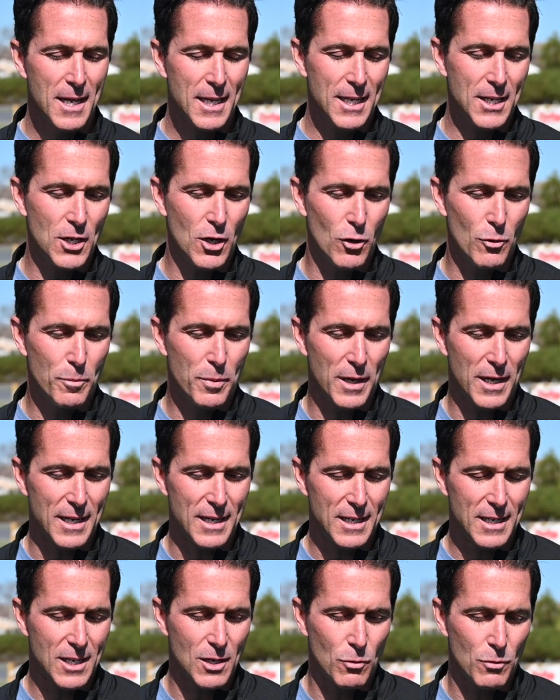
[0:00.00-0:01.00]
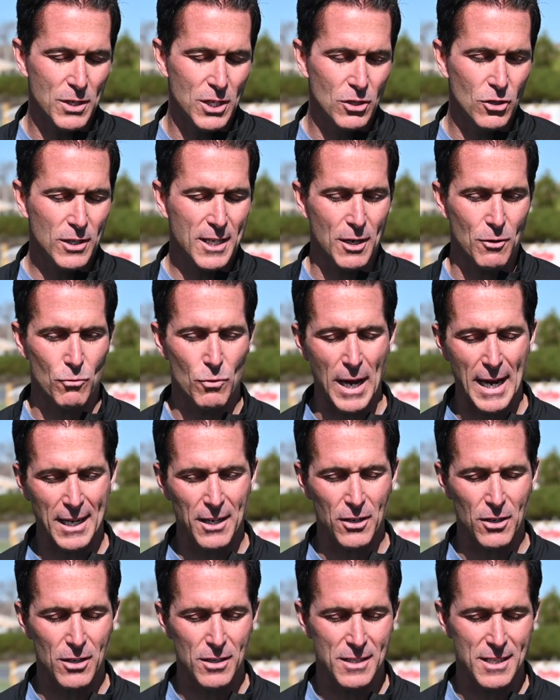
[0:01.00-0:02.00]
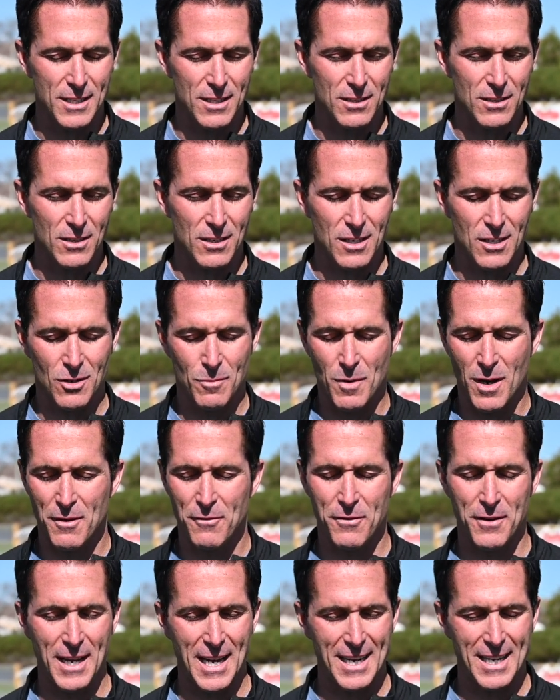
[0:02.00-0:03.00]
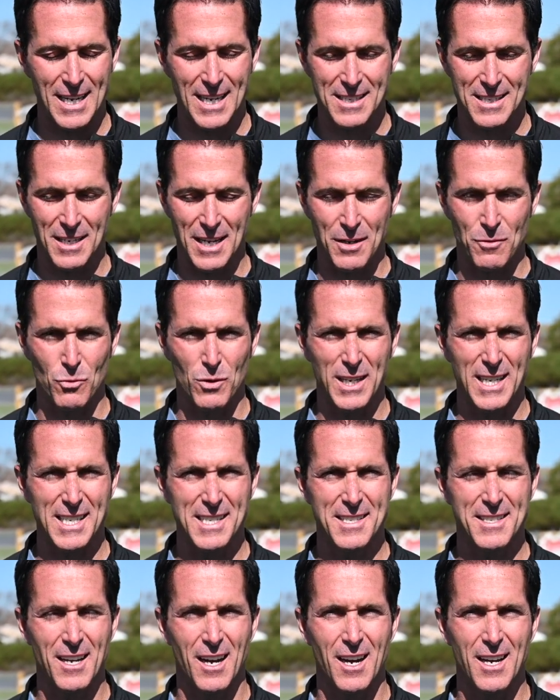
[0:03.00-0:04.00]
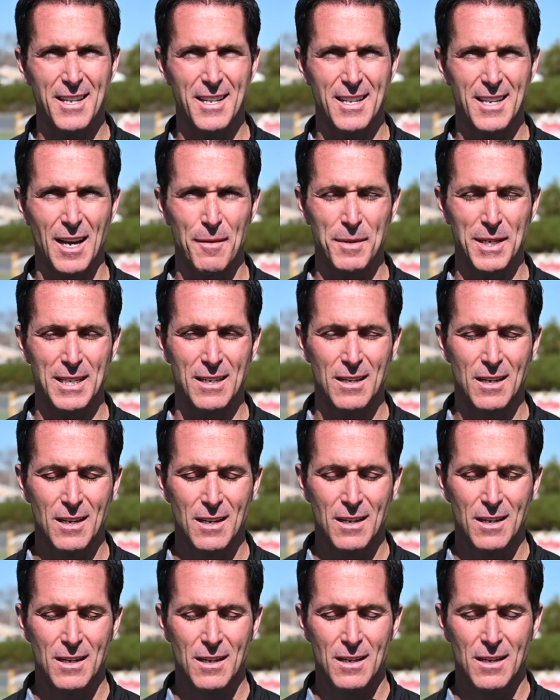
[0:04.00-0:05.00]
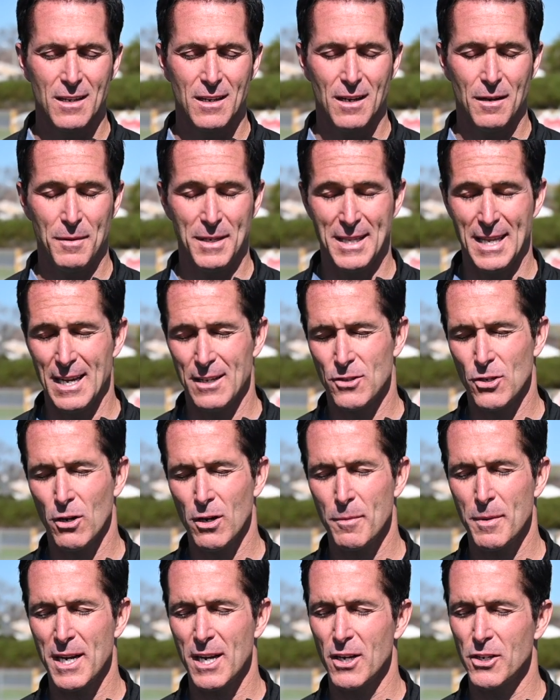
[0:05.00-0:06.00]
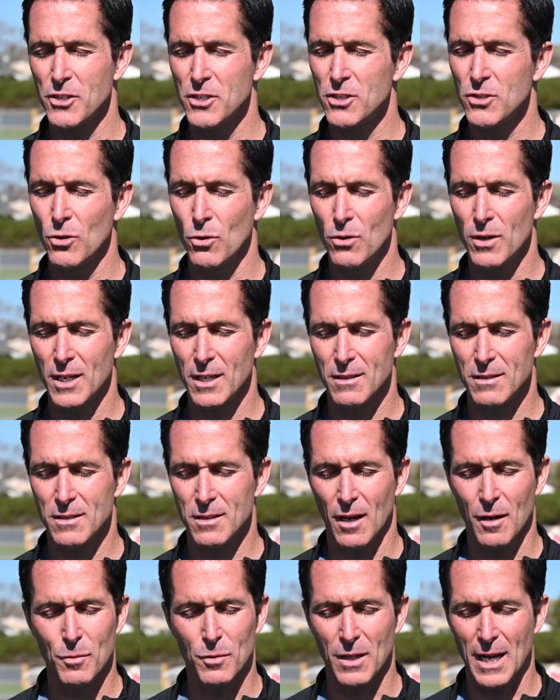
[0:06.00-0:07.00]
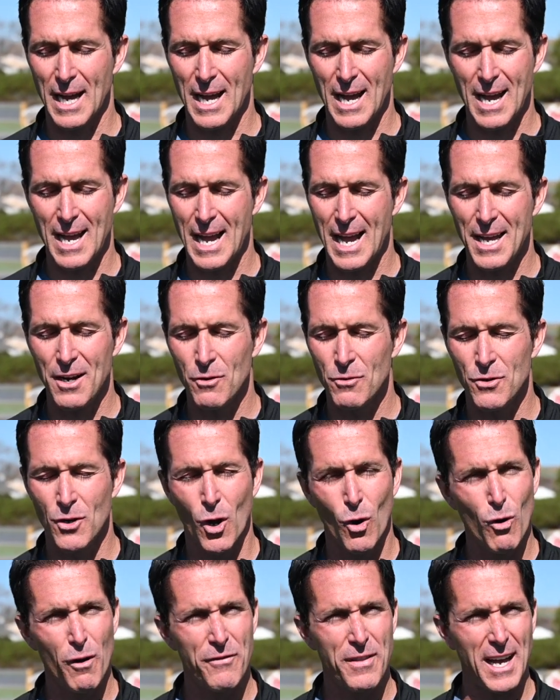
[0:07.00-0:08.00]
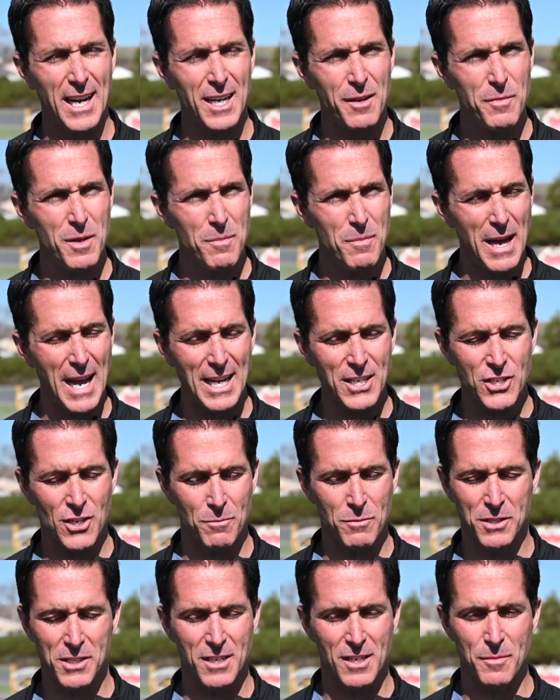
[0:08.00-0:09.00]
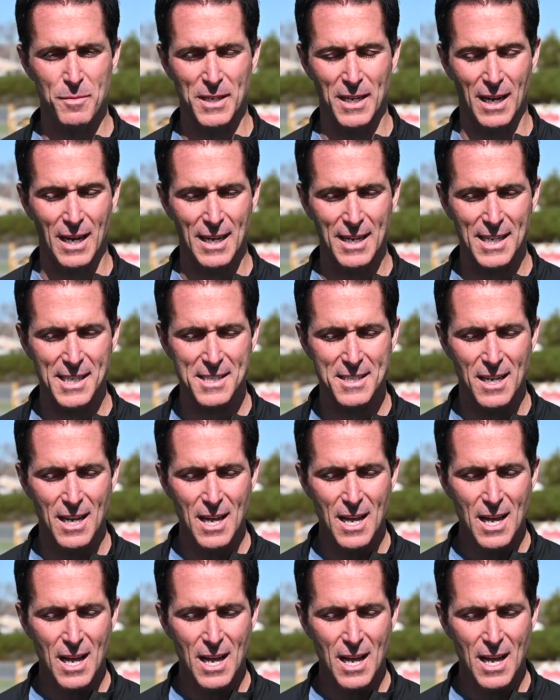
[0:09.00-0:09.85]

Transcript: You know, but, you know, when you look at records and you look at Herman Fernandez and what he's done, I mean, talk about a historic double. I don't know if that could be matched. I'm just going to be honest.